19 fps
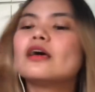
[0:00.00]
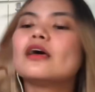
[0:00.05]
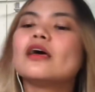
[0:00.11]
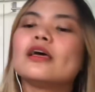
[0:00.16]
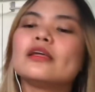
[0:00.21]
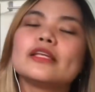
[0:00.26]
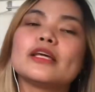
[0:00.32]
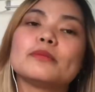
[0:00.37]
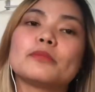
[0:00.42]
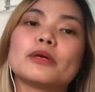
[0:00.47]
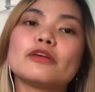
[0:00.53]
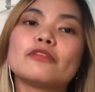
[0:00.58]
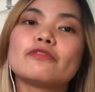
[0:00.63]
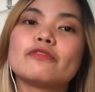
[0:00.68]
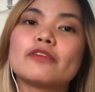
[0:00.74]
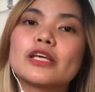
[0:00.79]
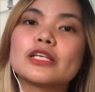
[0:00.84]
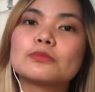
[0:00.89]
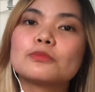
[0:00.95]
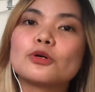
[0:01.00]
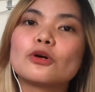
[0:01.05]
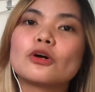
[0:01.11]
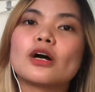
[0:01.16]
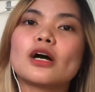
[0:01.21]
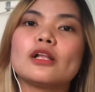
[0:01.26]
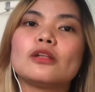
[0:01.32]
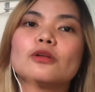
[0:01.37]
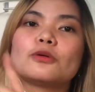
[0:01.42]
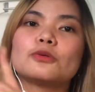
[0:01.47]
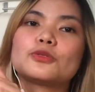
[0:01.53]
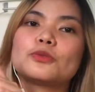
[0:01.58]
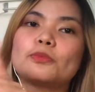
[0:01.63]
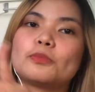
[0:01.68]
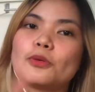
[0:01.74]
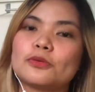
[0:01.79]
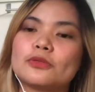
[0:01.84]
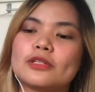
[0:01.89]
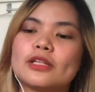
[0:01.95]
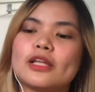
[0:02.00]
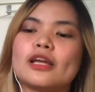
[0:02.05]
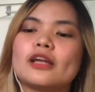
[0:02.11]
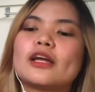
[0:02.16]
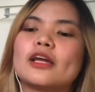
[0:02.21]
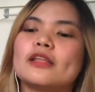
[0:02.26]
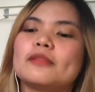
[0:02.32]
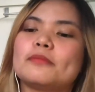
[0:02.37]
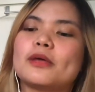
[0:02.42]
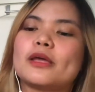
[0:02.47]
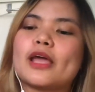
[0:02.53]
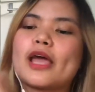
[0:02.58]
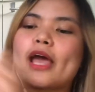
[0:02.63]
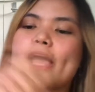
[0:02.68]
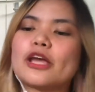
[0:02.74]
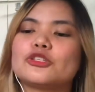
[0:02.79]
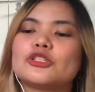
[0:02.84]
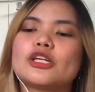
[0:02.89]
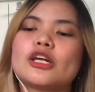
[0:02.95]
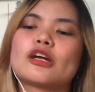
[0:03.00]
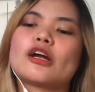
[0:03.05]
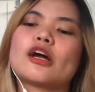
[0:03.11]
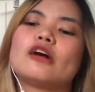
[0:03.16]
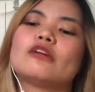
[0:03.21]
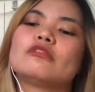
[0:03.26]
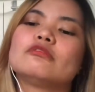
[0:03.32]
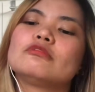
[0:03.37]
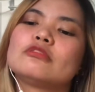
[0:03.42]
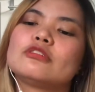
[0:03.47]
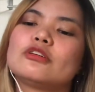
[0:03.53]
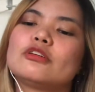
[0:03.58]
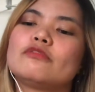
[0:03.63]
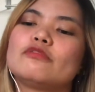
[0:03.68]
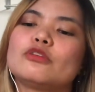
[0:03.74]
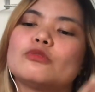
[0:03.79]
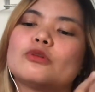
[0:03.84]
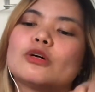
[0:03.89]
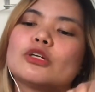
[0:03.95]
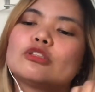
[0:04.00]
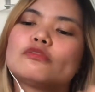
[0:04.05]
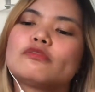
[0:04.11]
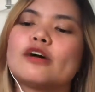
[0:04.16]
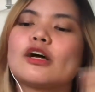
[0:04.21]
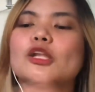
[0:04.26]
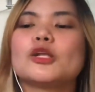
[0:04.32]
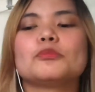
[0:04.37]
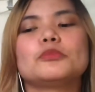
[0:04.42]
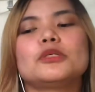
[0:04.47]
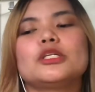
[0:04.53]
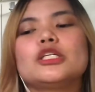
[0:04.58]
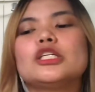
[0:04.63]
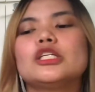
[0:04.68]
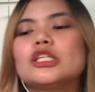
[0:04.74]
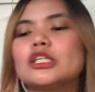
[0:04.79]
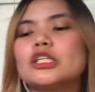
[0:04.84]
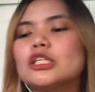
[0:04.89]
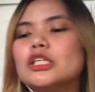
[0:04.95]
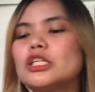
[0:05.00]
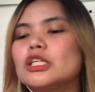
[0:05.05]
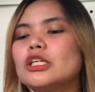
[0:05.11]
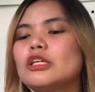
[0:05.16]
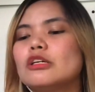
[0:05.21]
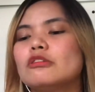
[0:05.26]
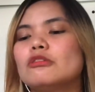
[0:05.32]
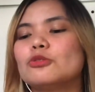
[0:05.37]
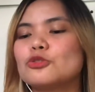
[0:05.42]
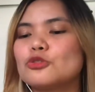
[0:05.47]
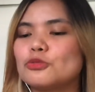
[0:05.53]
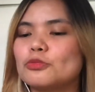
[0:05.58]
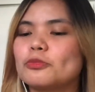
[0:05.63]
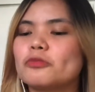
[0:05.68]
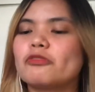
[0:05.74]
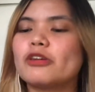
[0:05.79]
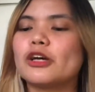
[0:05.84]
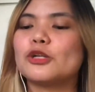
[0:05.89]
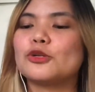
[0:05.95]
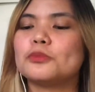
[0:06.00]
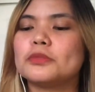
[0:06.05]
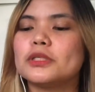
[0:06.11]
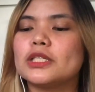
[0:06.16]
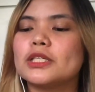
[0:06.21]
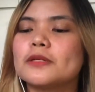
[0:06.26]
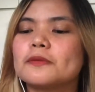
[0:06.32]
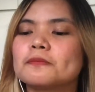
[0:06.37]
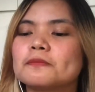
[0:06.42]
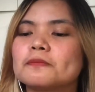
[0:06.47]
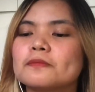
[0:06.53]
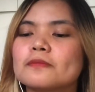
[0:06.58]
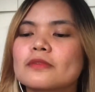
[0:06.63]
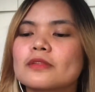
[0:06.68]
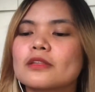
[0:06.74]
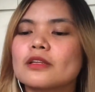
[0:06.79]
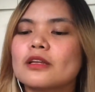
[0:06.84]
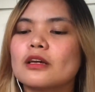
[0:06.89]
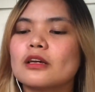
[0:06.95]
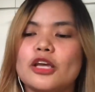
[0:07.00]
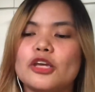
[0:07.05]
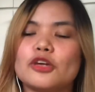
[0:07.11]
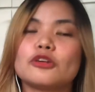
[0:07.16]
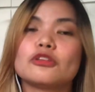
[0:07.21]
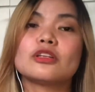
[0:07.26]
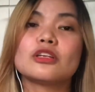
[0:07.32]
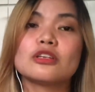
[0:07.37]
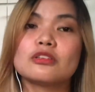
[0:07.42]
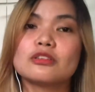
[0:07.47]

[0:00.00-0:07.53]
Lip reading: And then, my Facebook, I'll also post there, and my IG account. So, if you want to follow me, you can also follow me. Ayan.